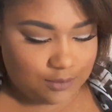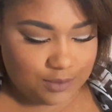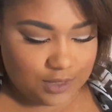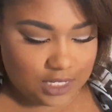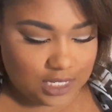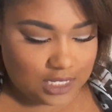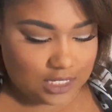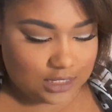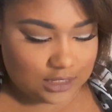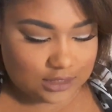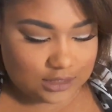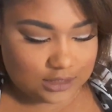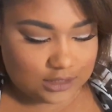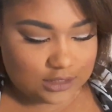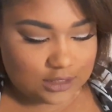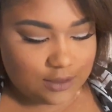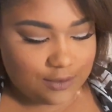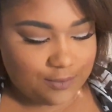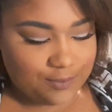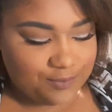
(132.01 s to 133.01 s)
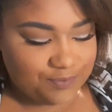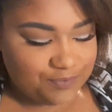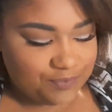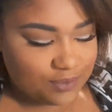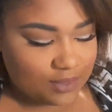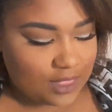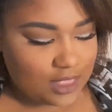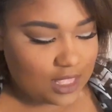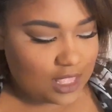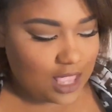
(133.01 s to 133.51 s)
because
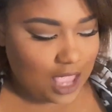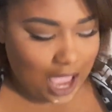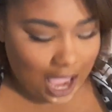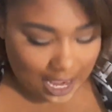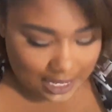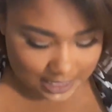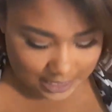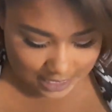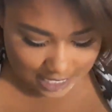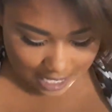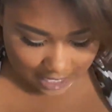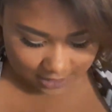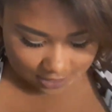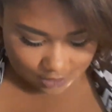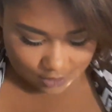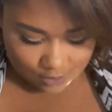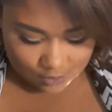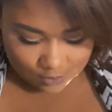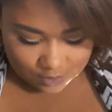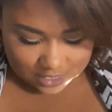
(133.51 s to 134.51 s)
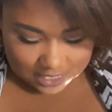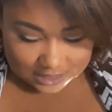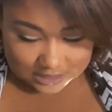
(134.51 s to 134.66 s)
I did not know.